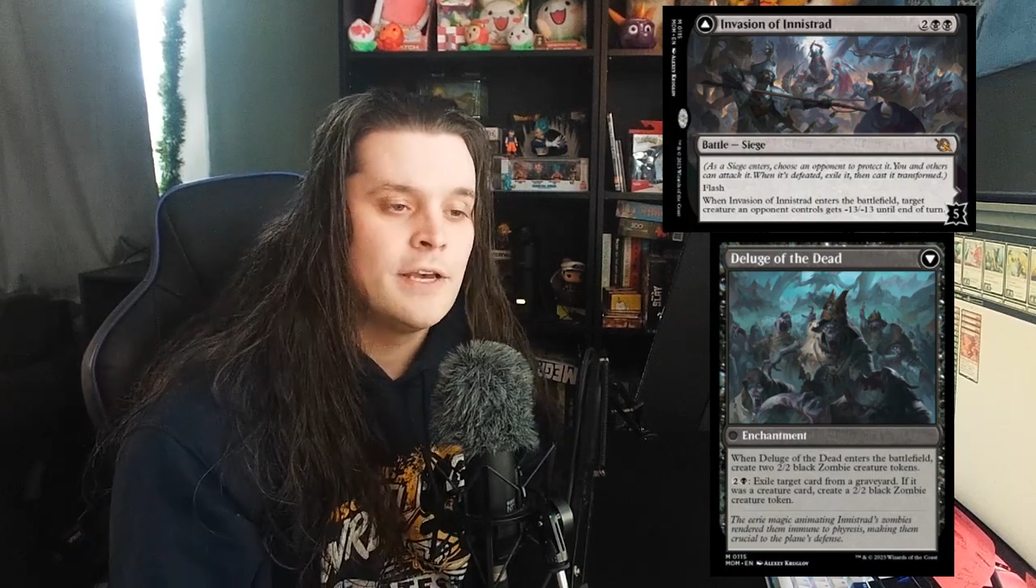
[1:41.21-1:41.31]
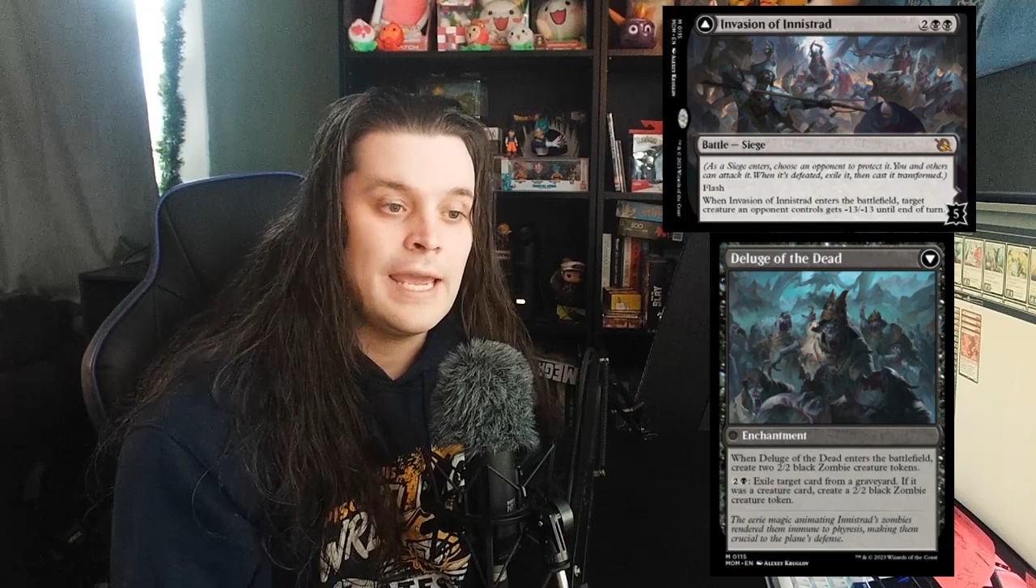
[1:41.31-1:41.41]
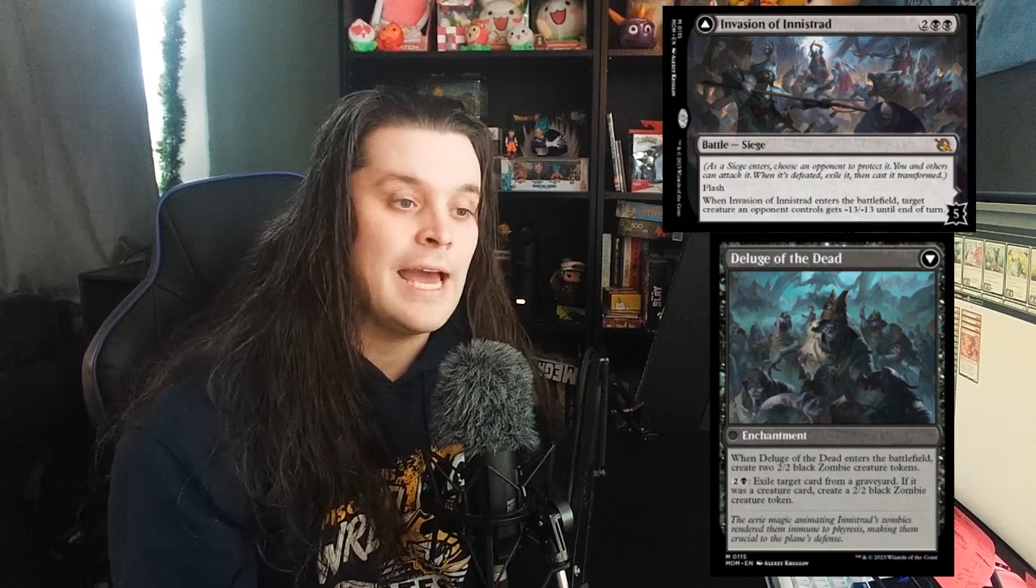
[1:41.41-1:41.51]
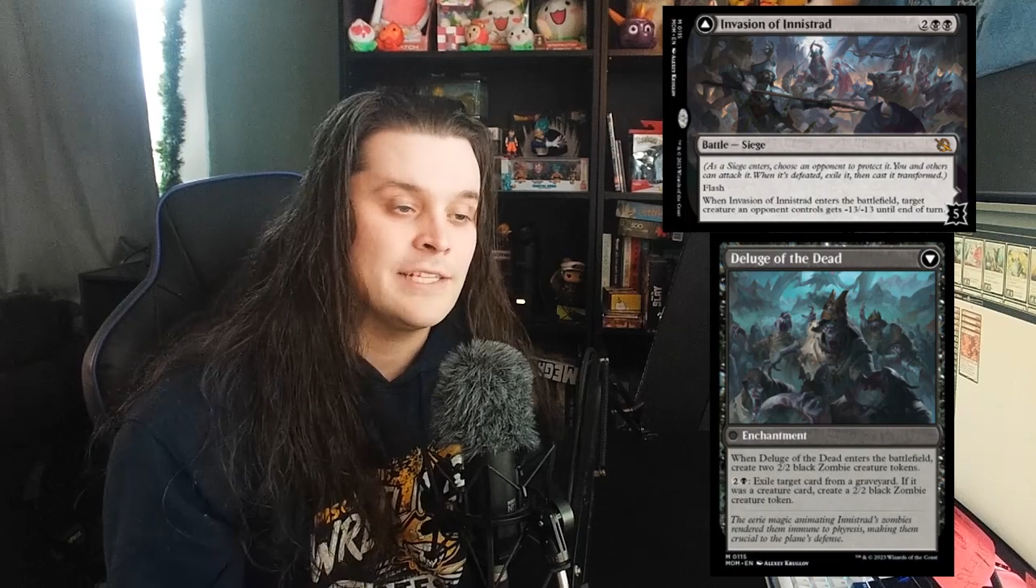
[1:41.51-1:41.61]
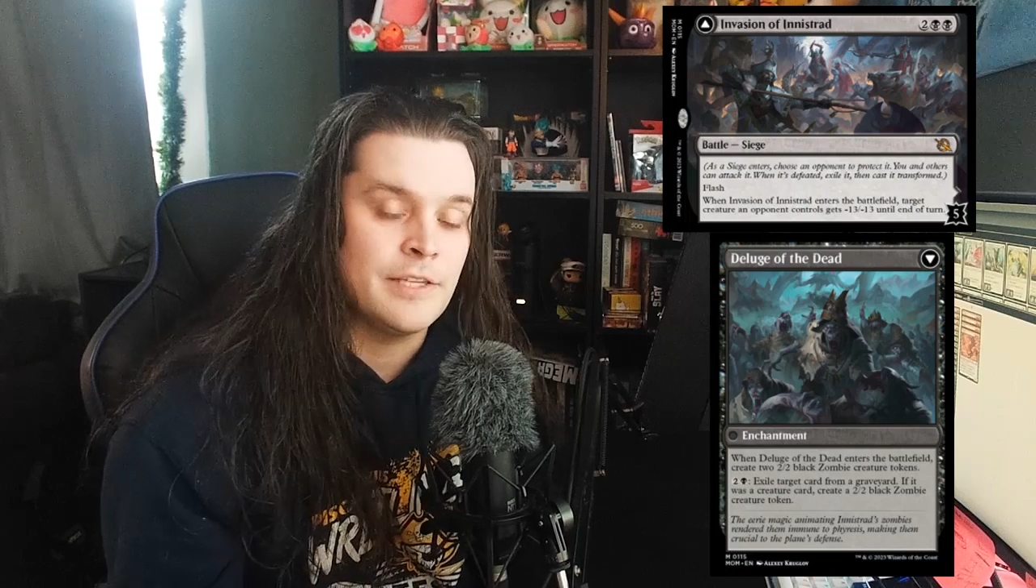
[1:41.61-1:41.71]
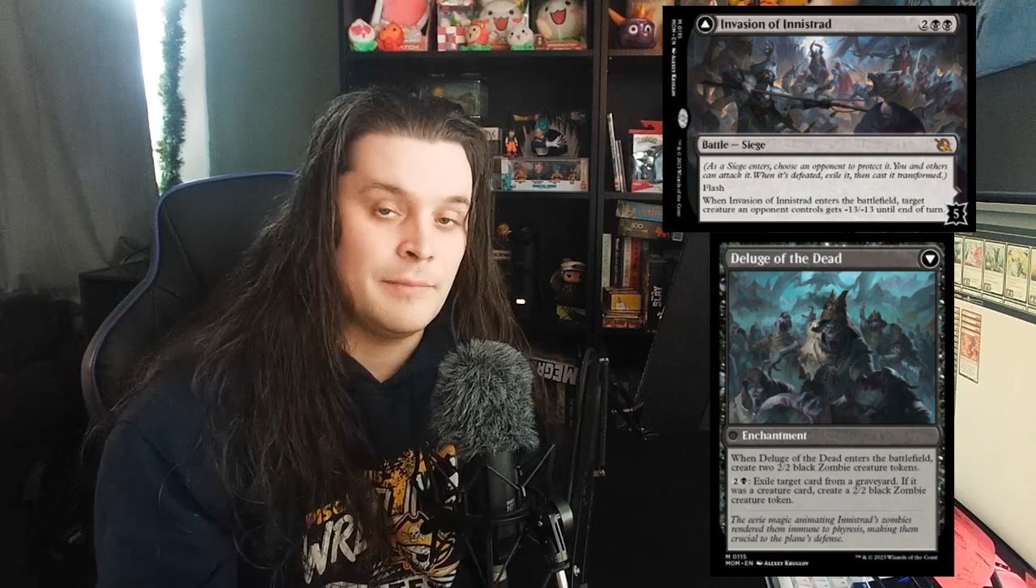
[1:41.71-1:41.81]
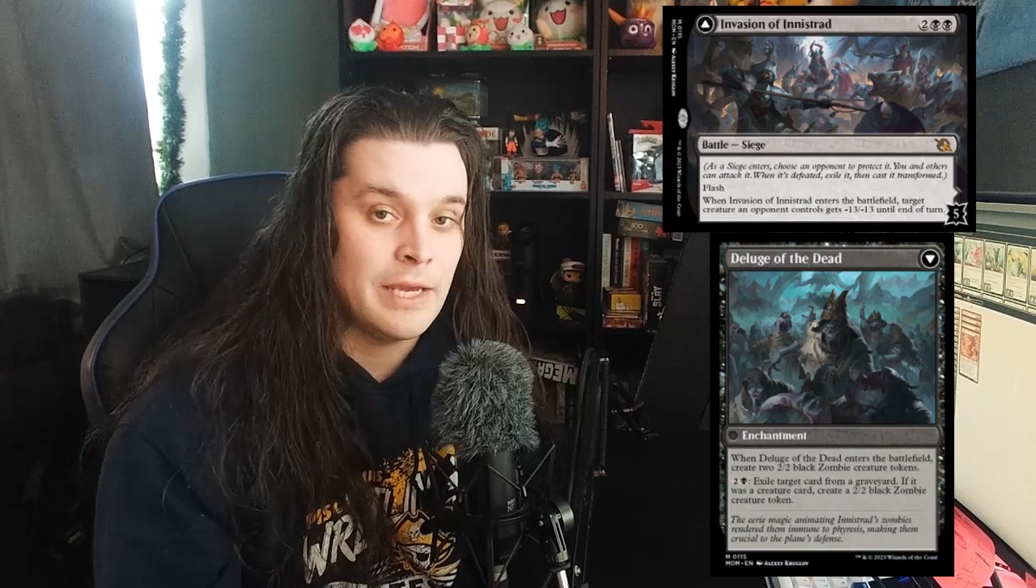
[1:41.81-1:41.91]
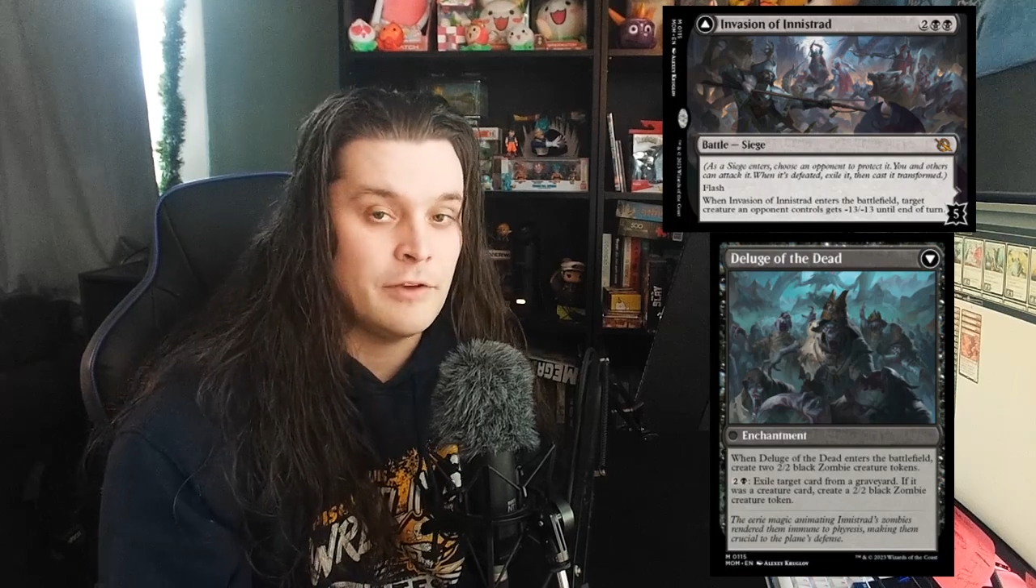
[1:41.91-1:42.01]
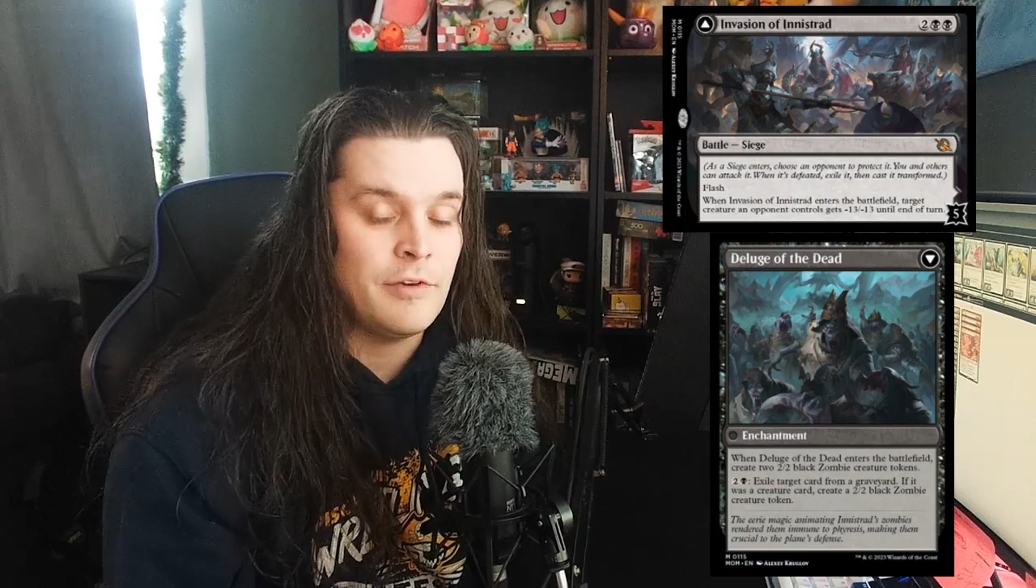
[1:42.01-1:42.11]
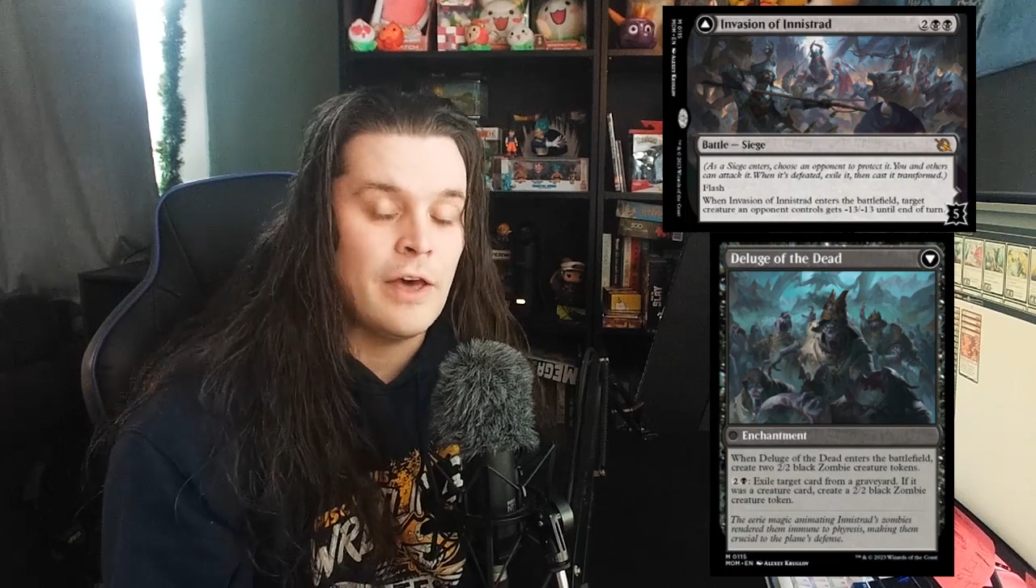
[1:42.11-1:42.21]
it has the
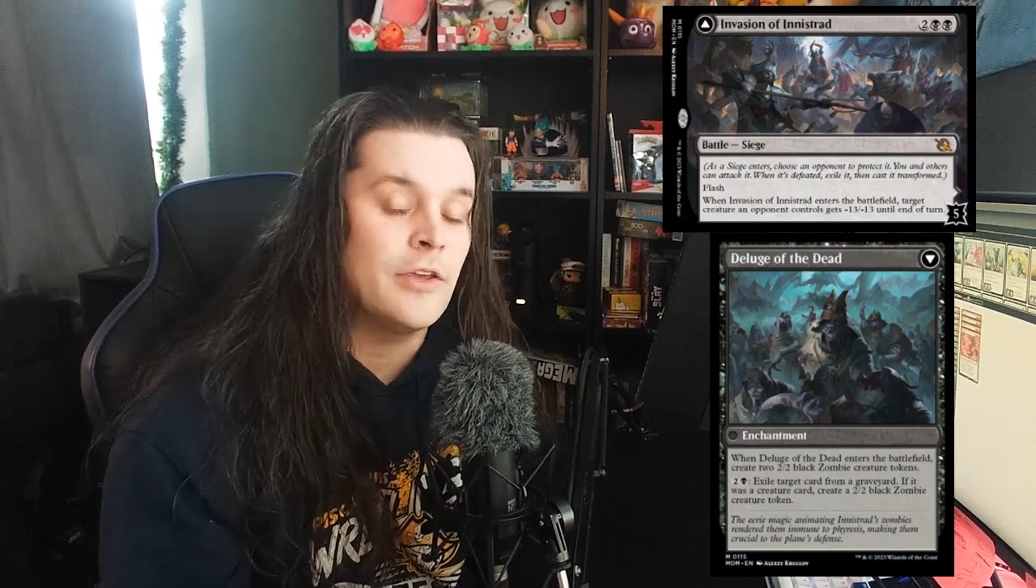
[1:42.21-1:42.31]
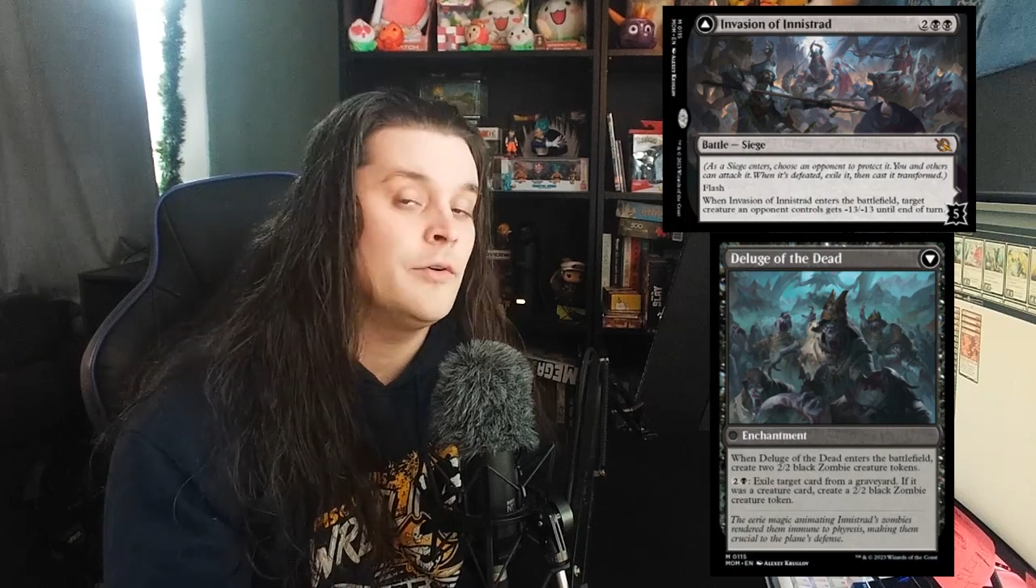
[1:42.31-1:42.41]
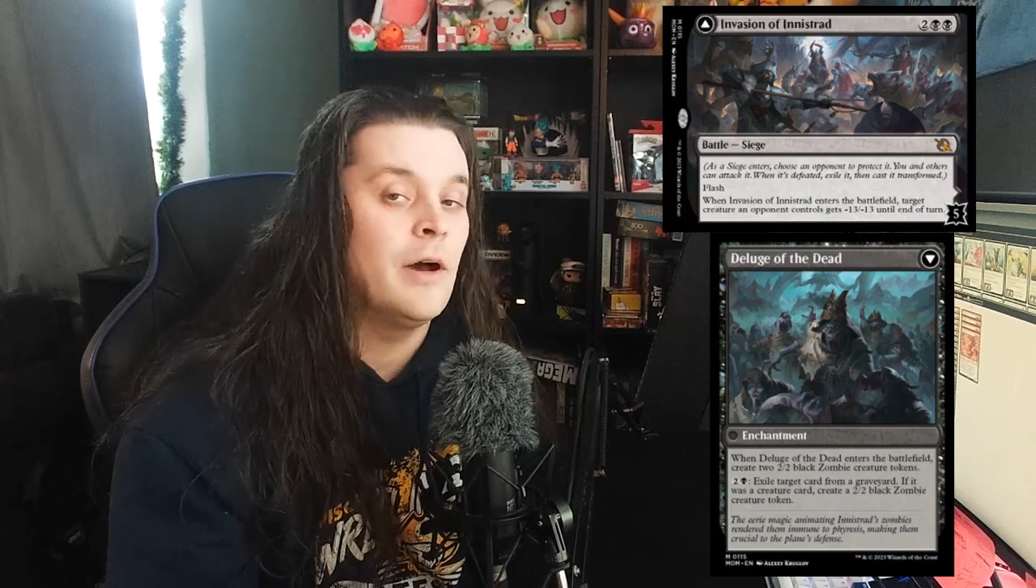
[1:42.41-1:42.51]
mana value